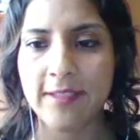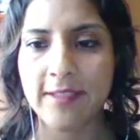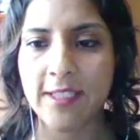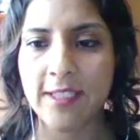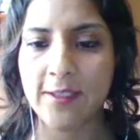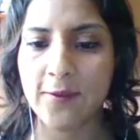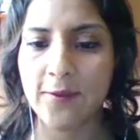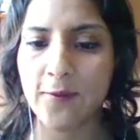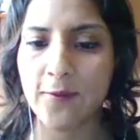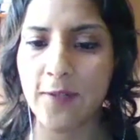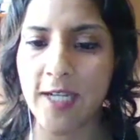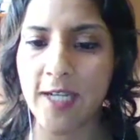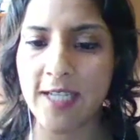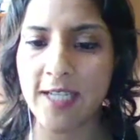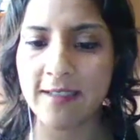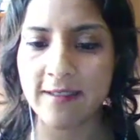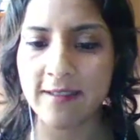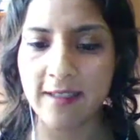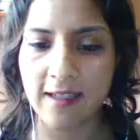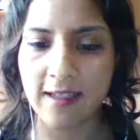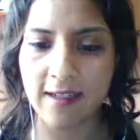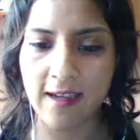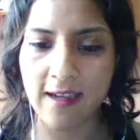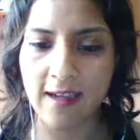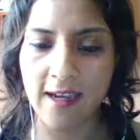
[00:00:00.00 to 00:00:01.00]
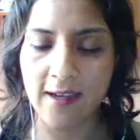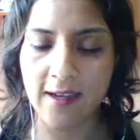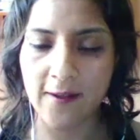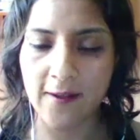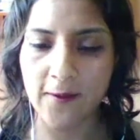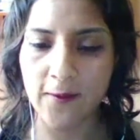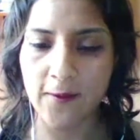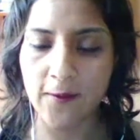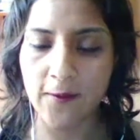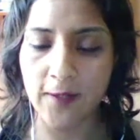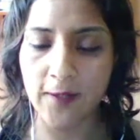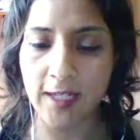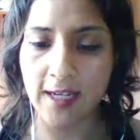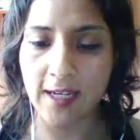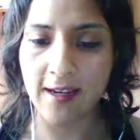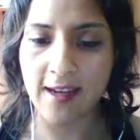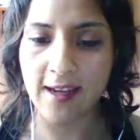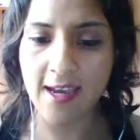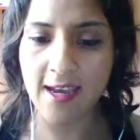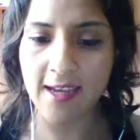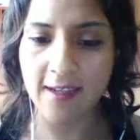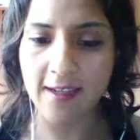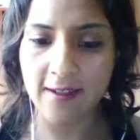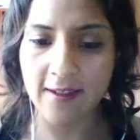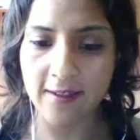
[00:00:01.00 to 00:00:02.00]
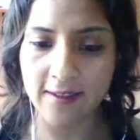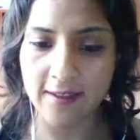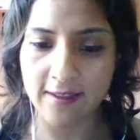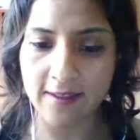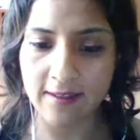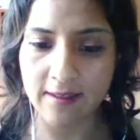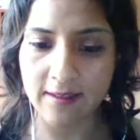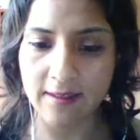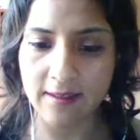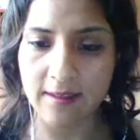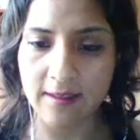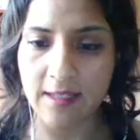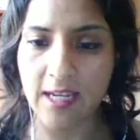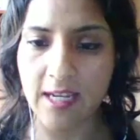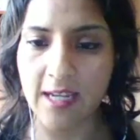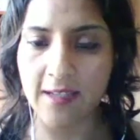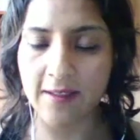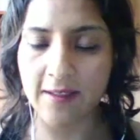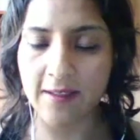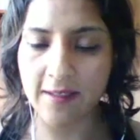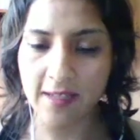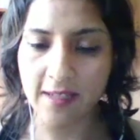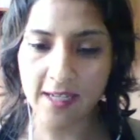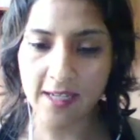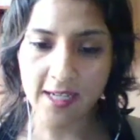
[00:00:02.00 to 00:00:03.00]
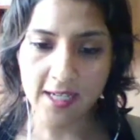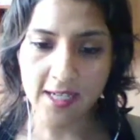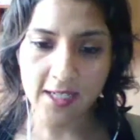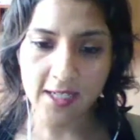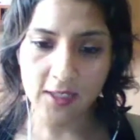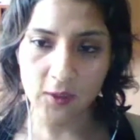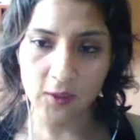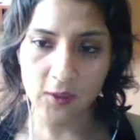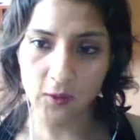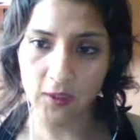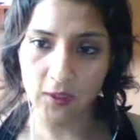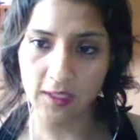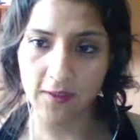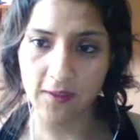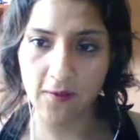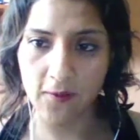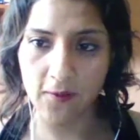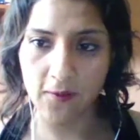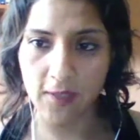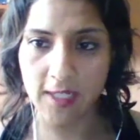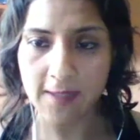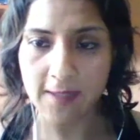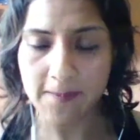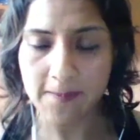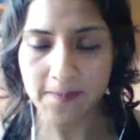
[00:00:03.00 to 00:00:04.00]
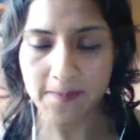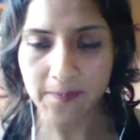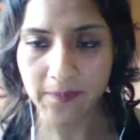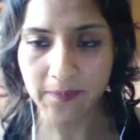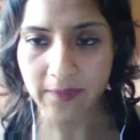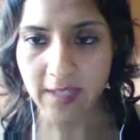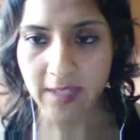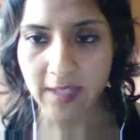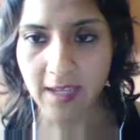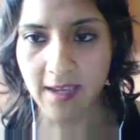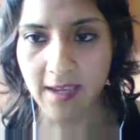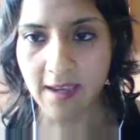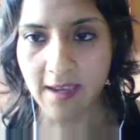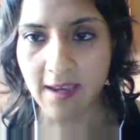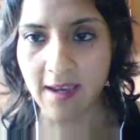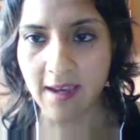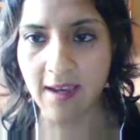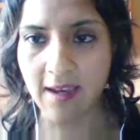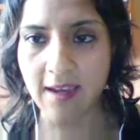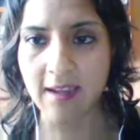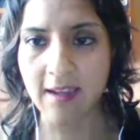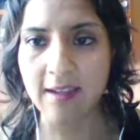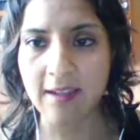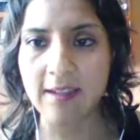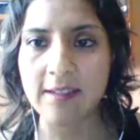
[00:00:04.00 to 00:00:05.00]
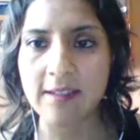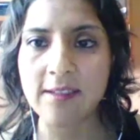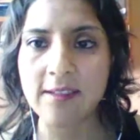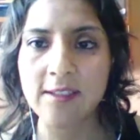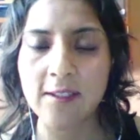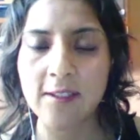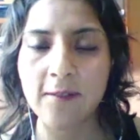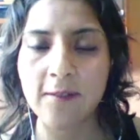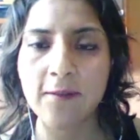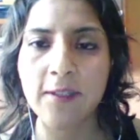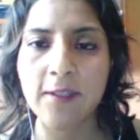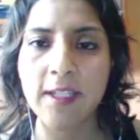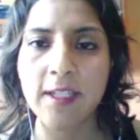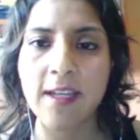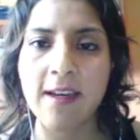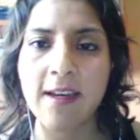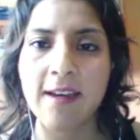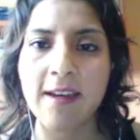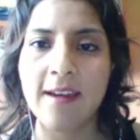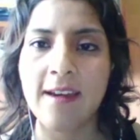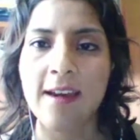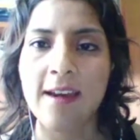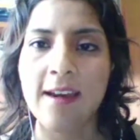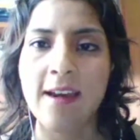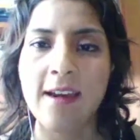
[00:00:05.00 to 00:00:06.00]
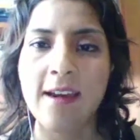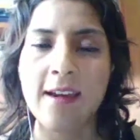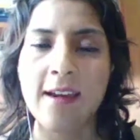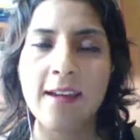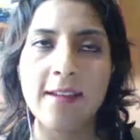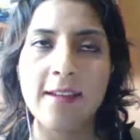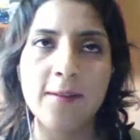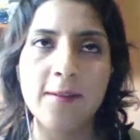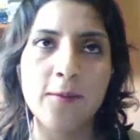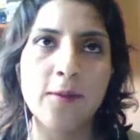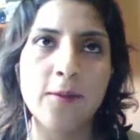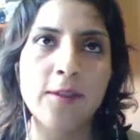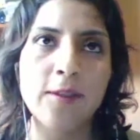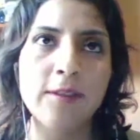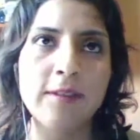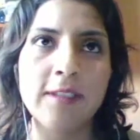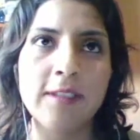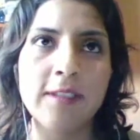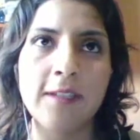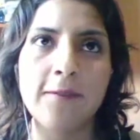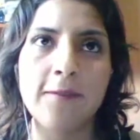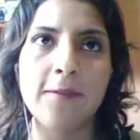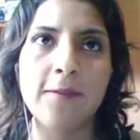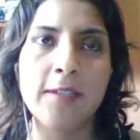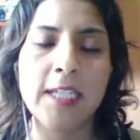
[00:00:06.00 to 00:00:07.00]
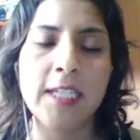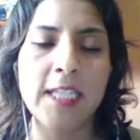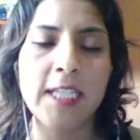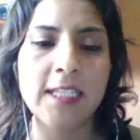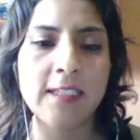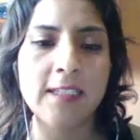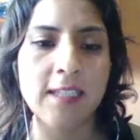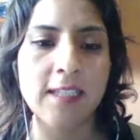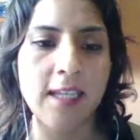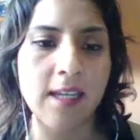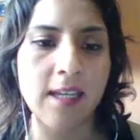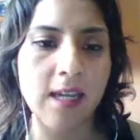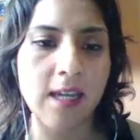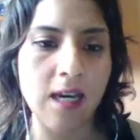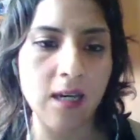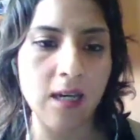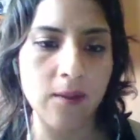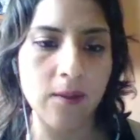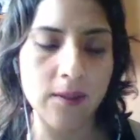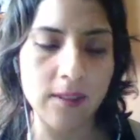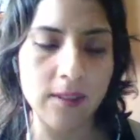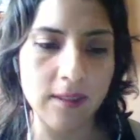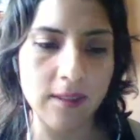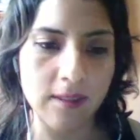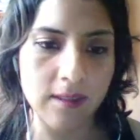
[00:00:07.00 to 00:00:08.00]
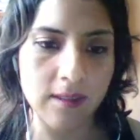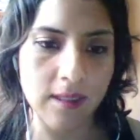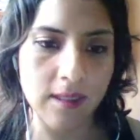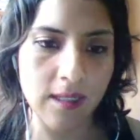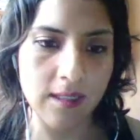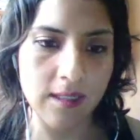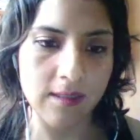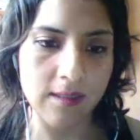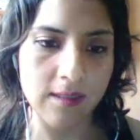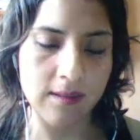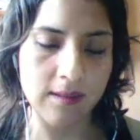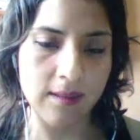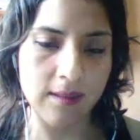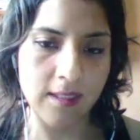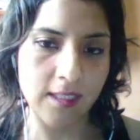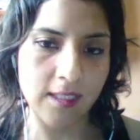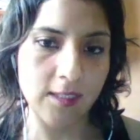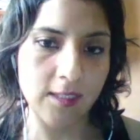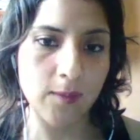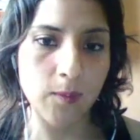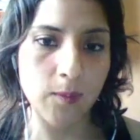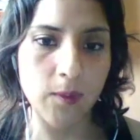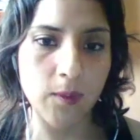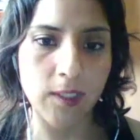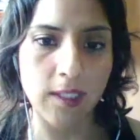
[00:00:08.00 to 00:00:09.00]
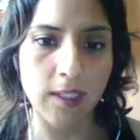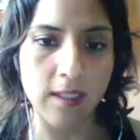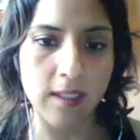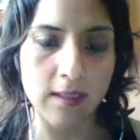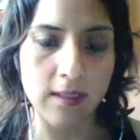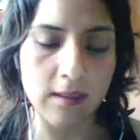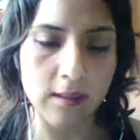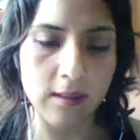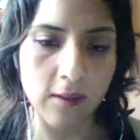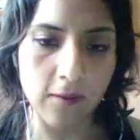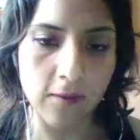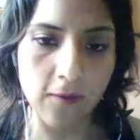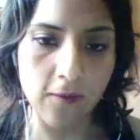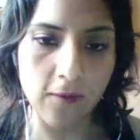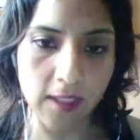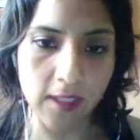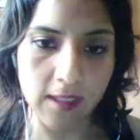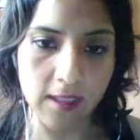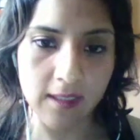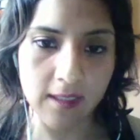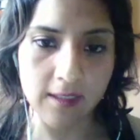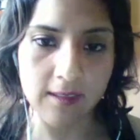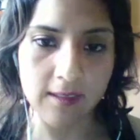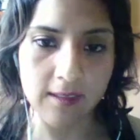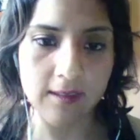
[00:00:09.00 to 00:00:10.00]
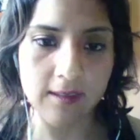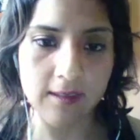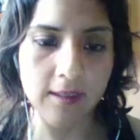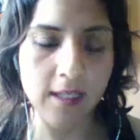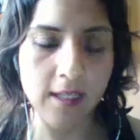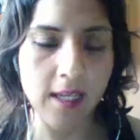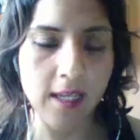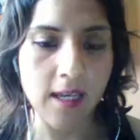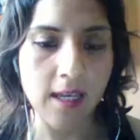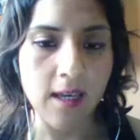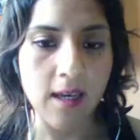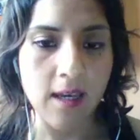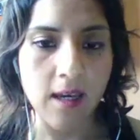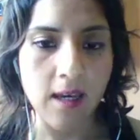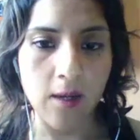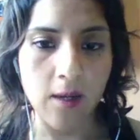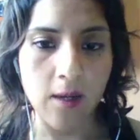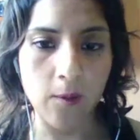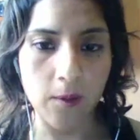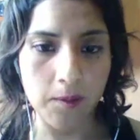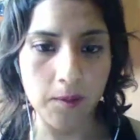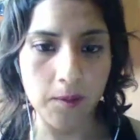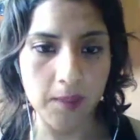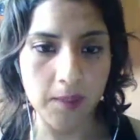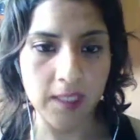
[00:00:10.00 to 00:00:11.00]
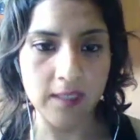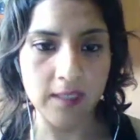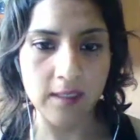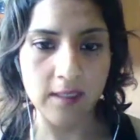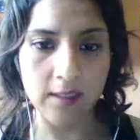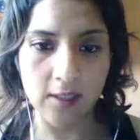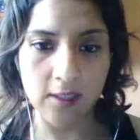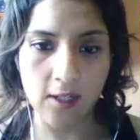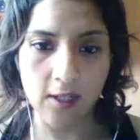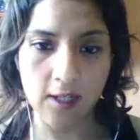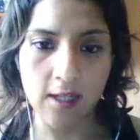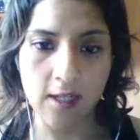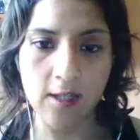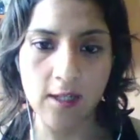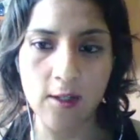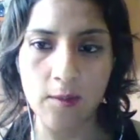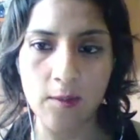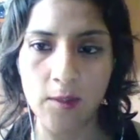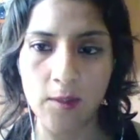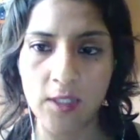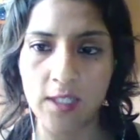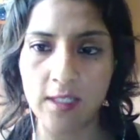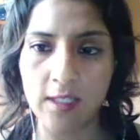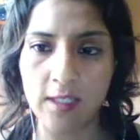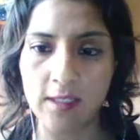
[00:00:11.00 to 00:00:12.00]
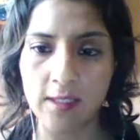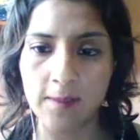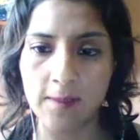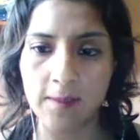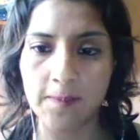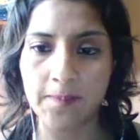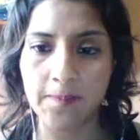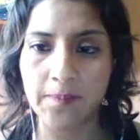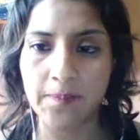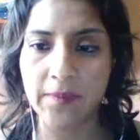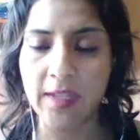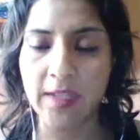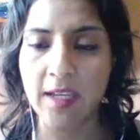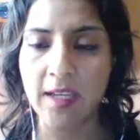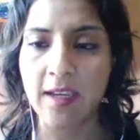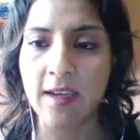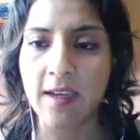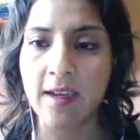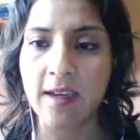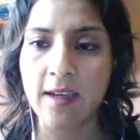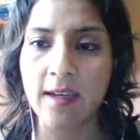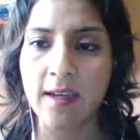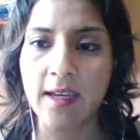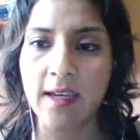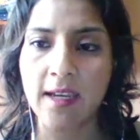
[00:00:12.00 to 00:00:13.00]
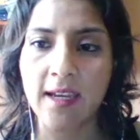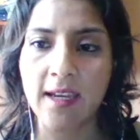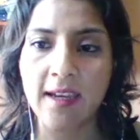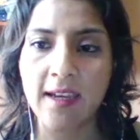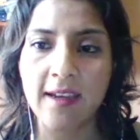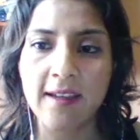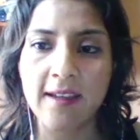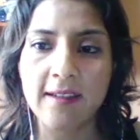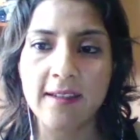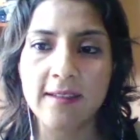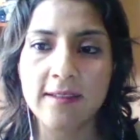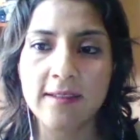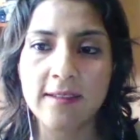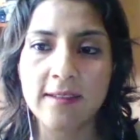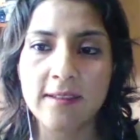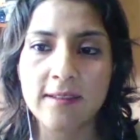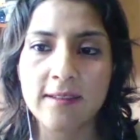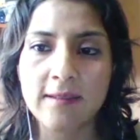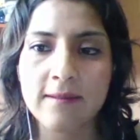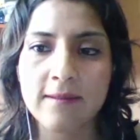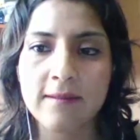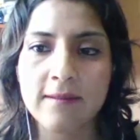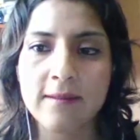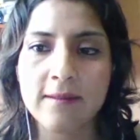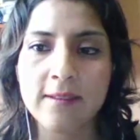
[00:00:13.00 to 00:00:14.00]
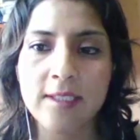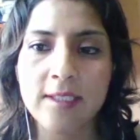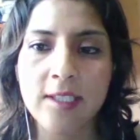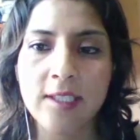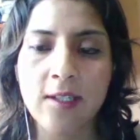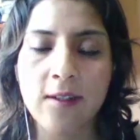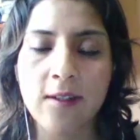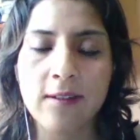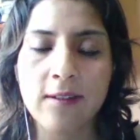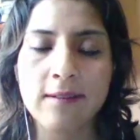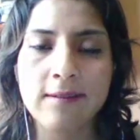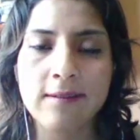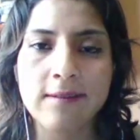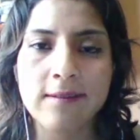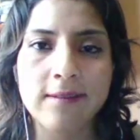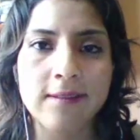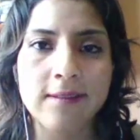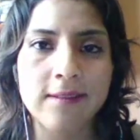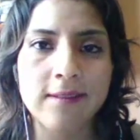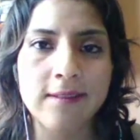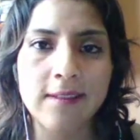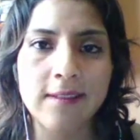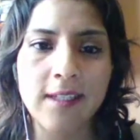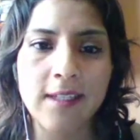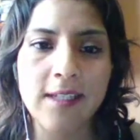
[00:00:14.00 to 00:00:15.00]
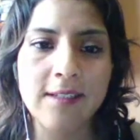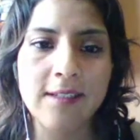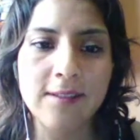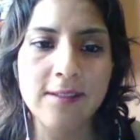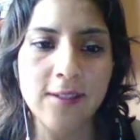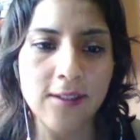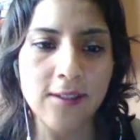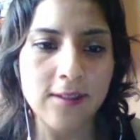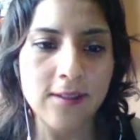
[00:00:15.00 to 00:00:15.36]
this phrase that I really like on slide 23, and it's something I would definitely take out as an experience of building a women technology community. So it